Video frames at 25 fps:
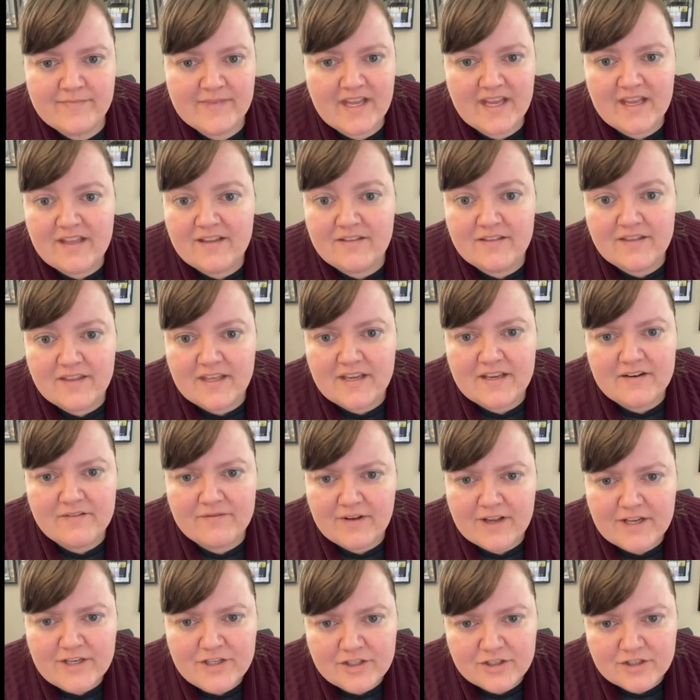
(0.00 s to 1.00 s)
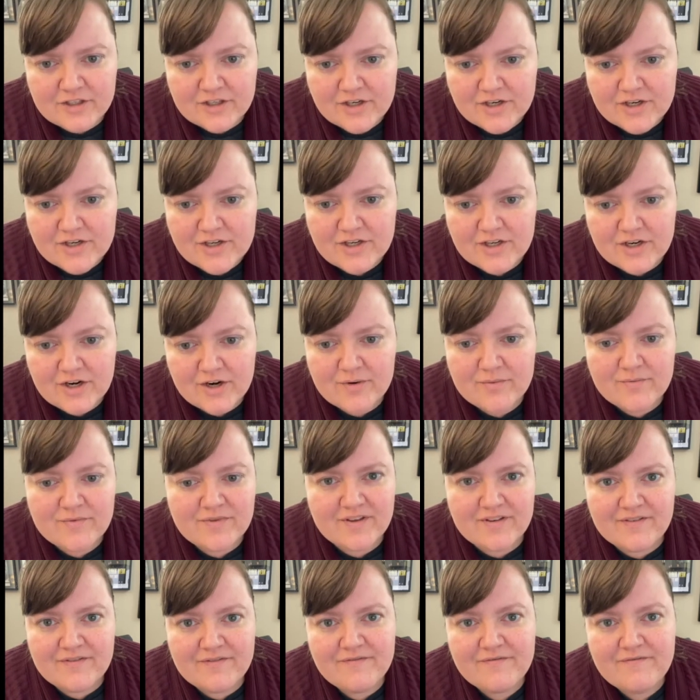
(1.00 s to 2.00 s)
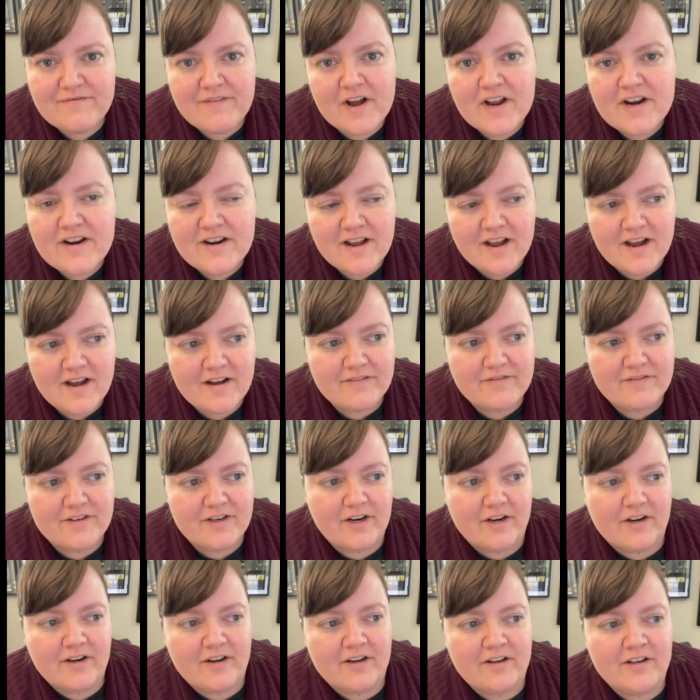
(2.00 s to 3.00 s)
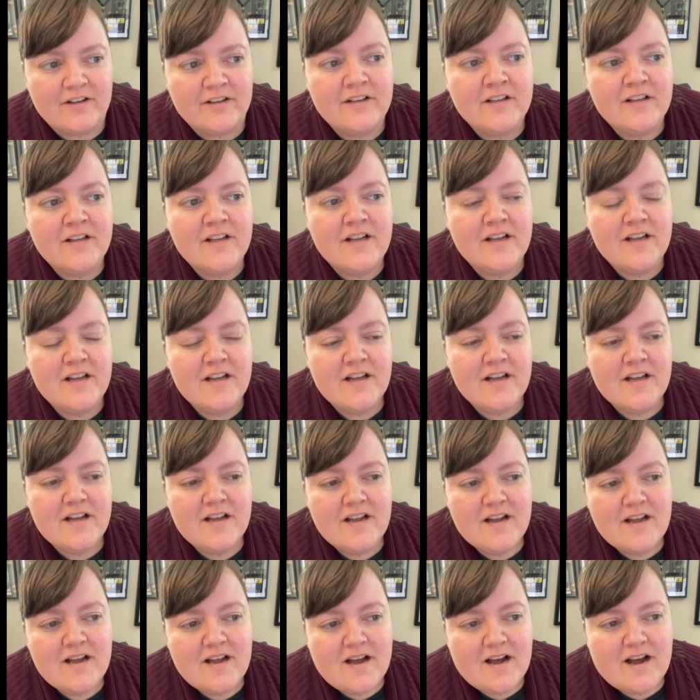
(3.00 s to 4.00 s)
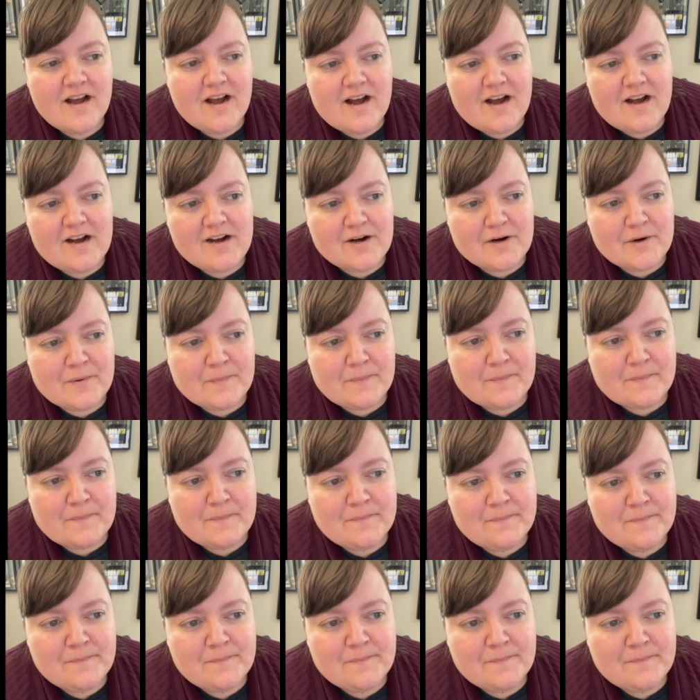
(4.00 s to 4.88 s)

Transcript: the adventure, you know, the fun of it all. I